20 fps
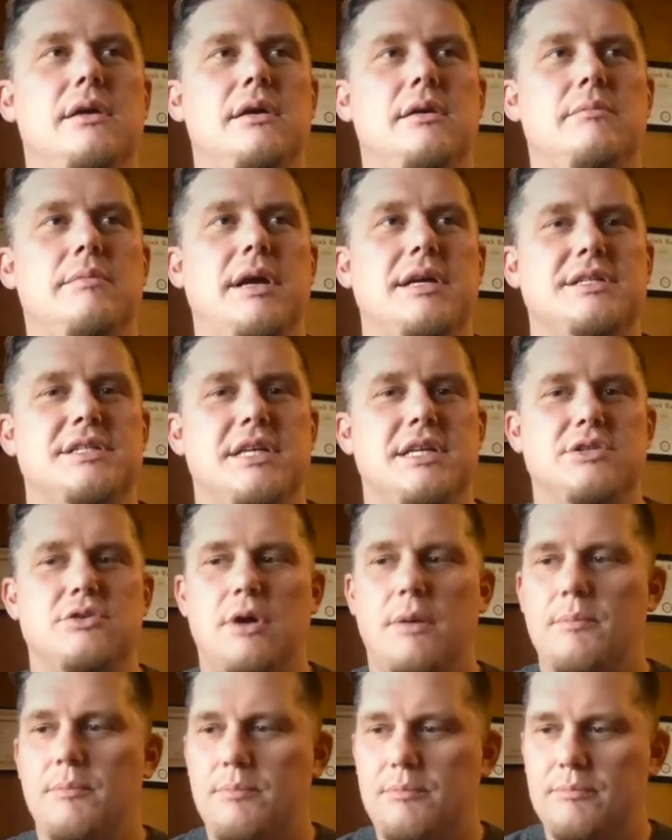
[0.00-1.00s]
Mike says, "Well,
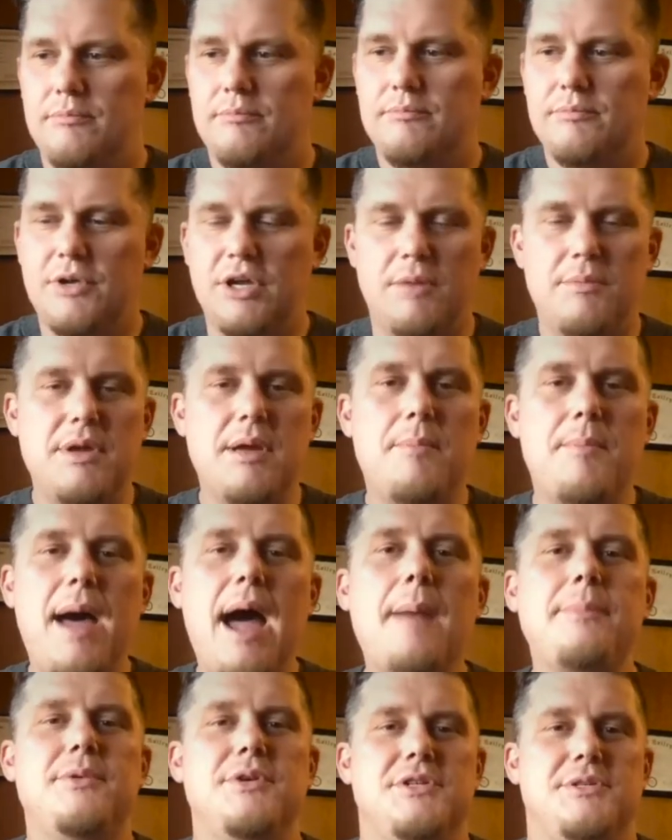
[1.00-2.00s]
I'm going to be a
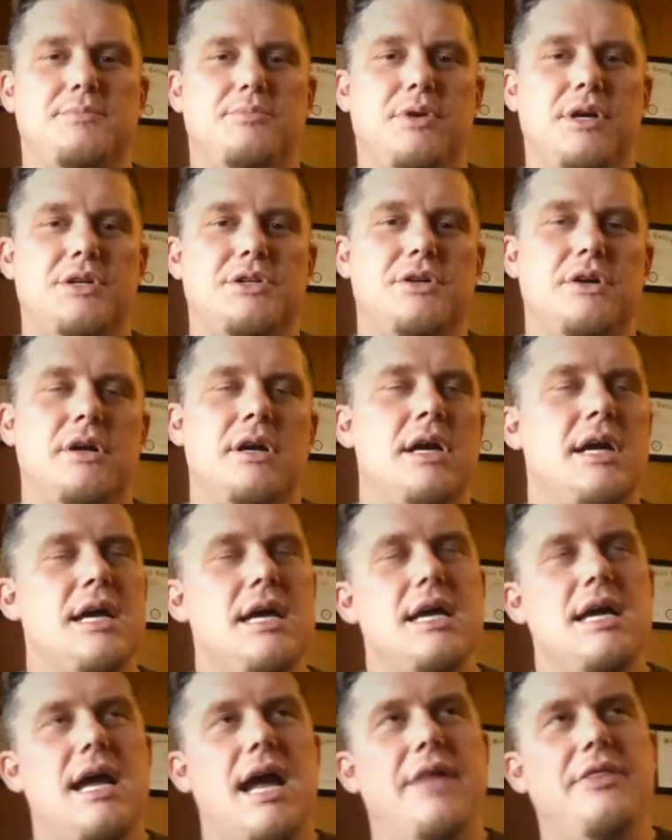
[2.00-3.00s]
Baptist preacher."
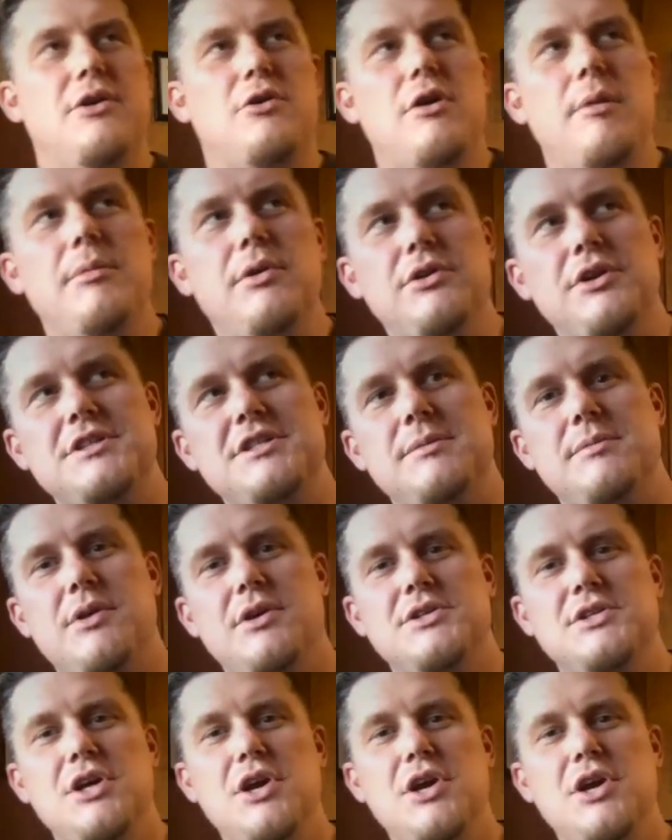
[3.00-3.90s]
And the criminal looks at him and goes,